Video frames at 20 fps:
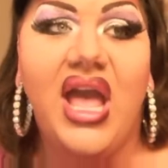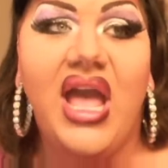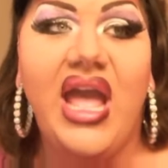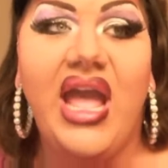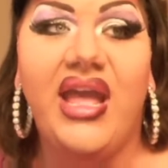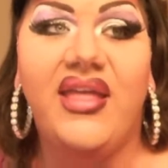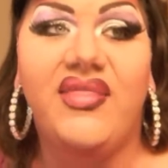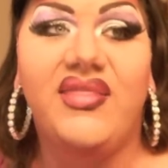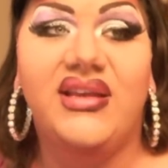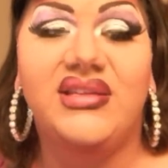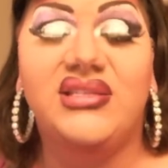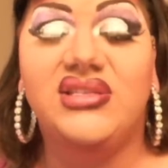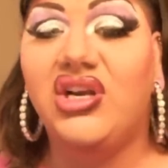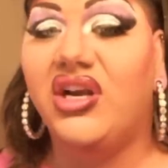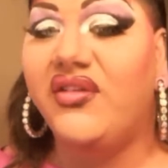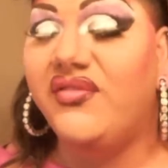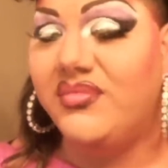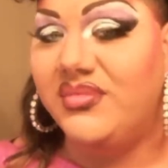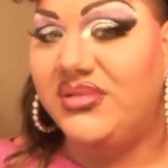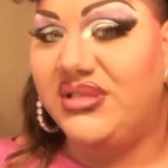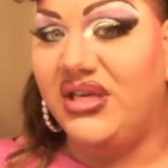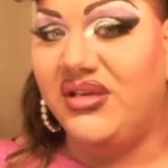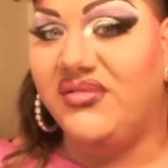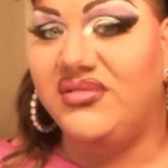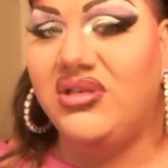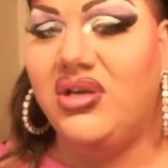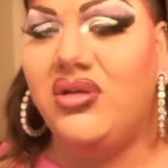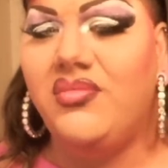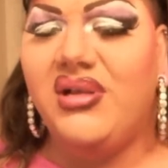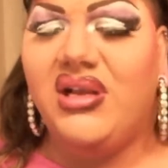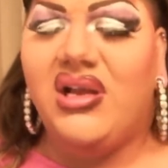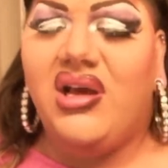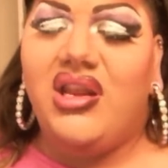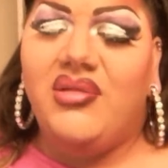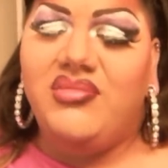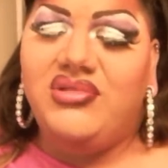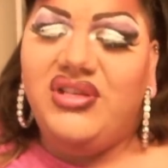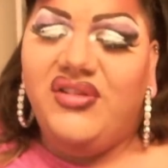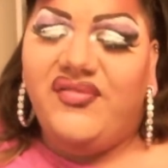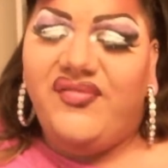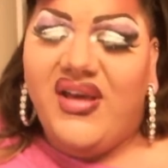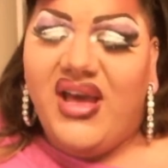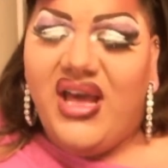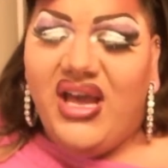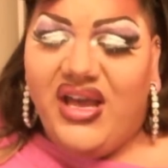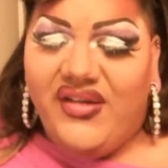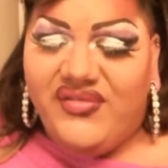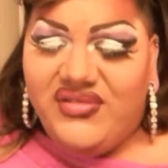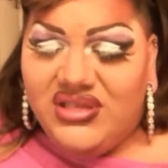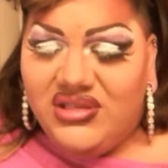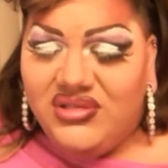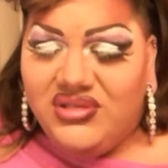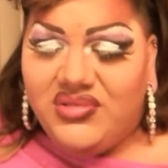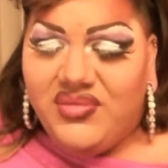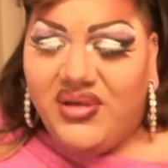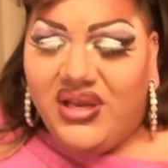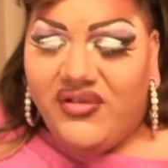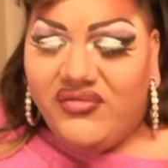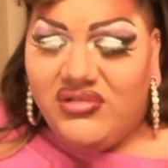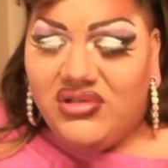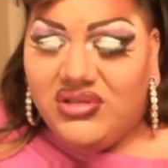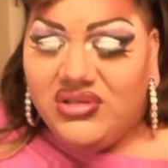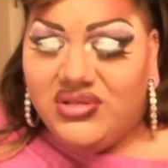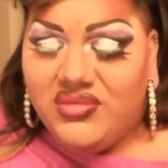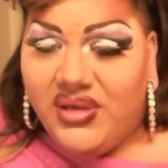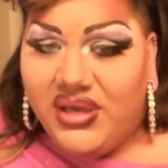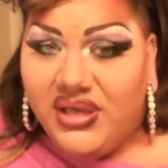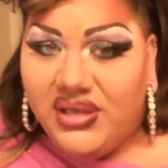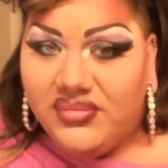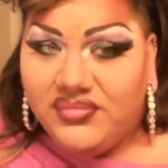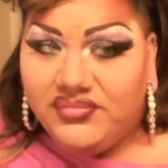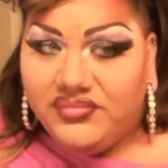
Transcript: And they starve themselves. Oh my god, I'm too fat. I have to lose weight. I have to lose weight.